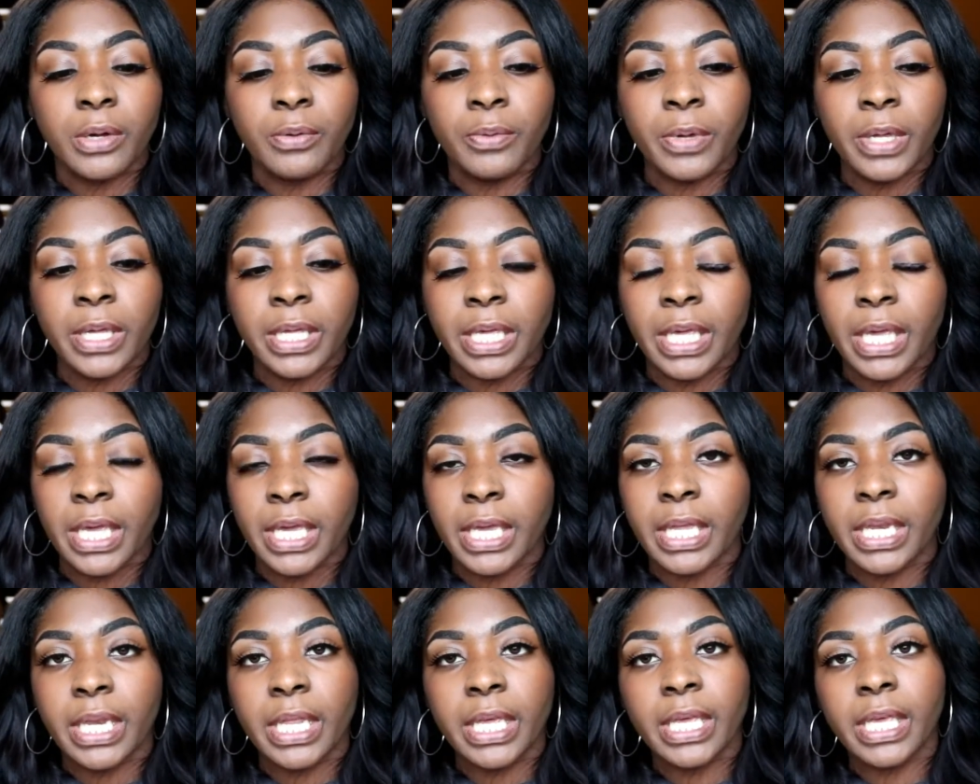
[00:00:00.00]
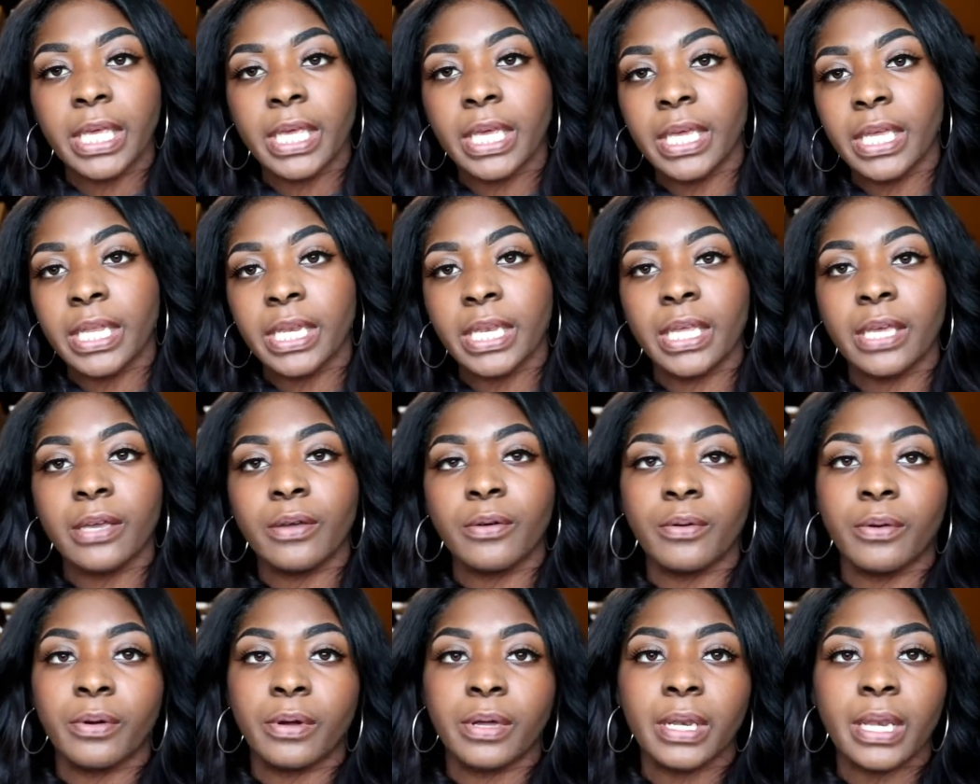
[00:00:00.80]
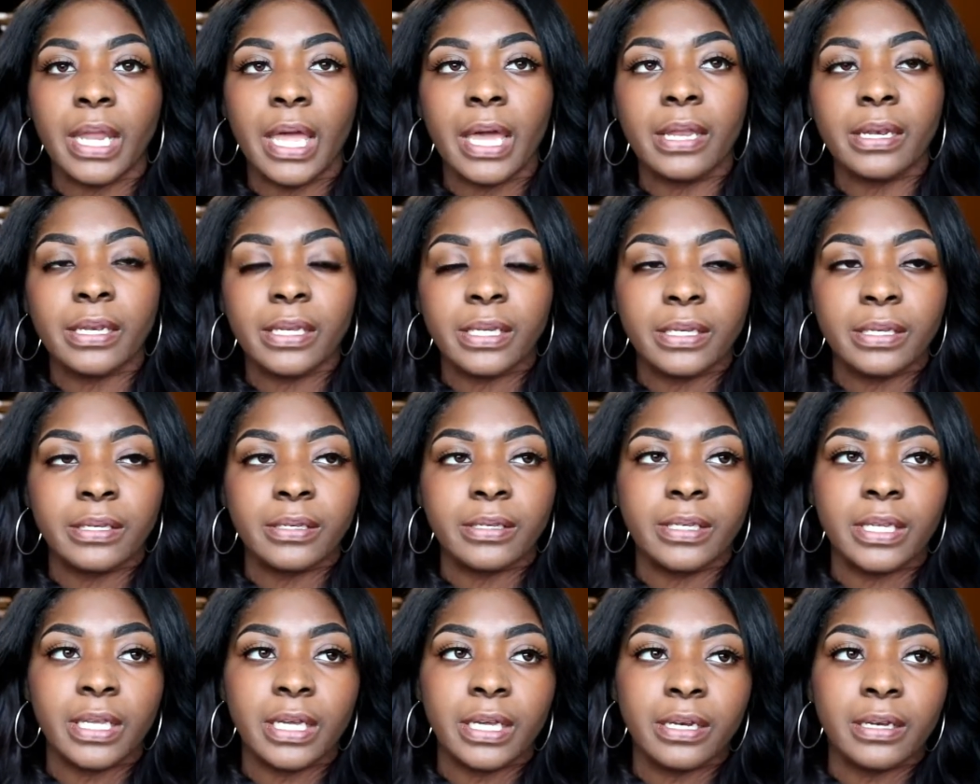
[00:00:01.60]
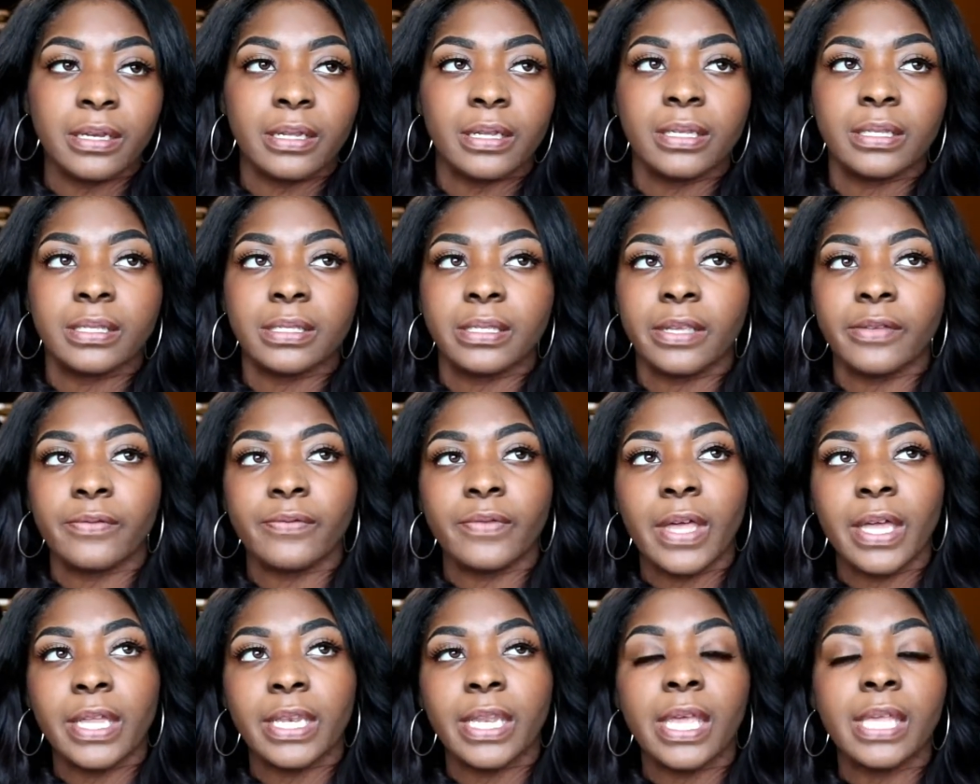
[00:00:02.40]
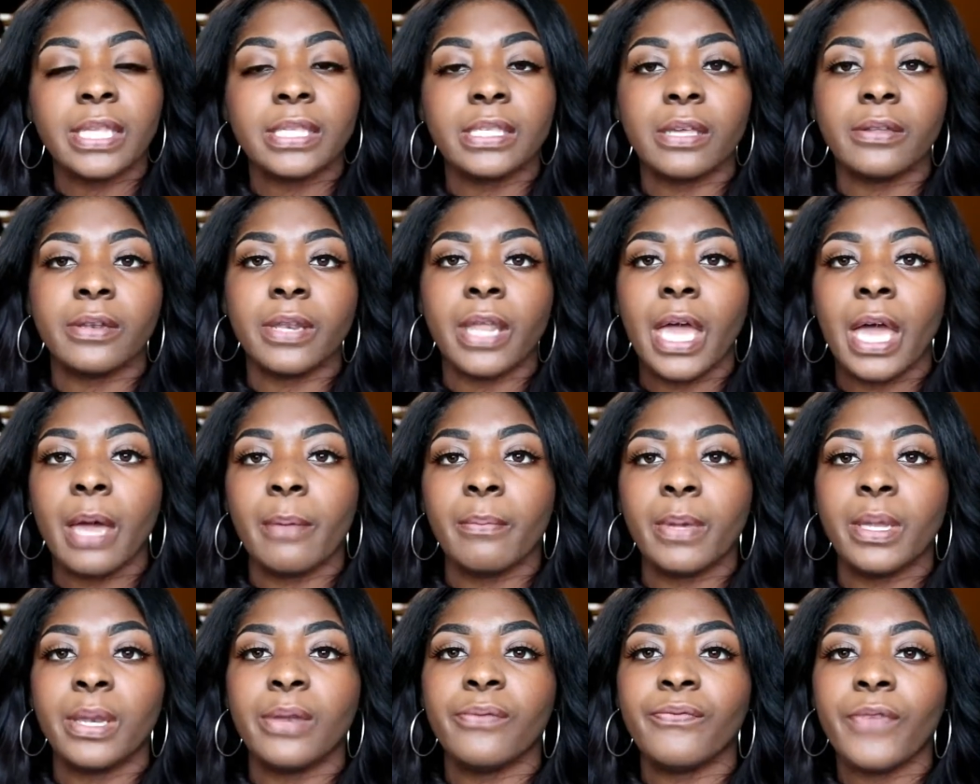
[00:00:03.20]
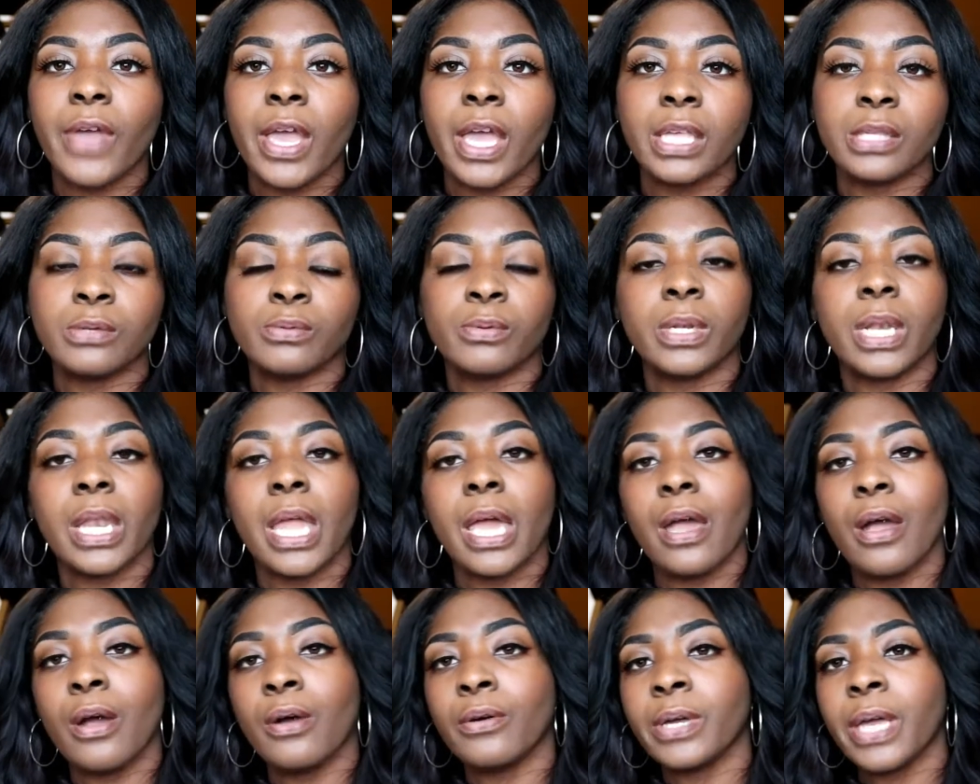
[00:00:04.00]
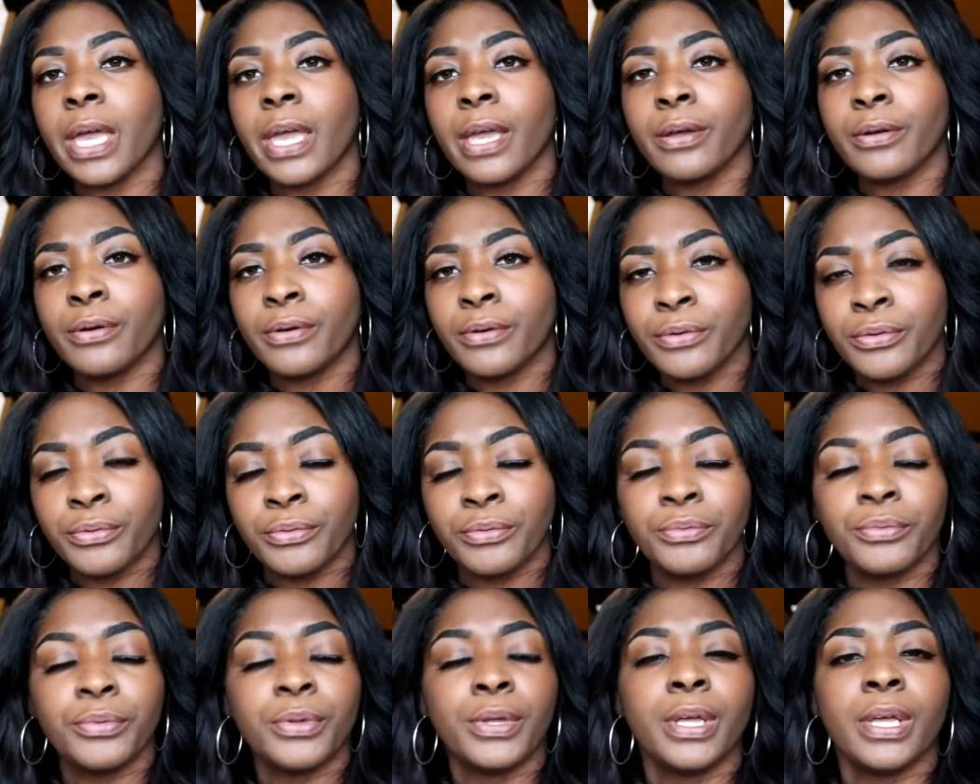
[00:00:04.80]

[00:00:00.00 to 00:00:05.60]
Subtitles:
We kicking it, going out to dinner and stuff like that. So now I'm in the phase where, like, okay, cool.